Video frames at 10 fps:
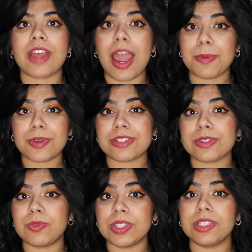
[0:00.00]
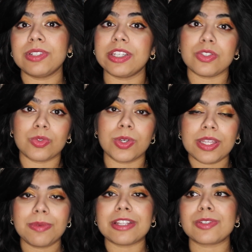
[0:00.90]
I personally really really enjoy
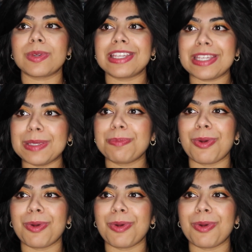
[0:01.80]
them. That's why I keep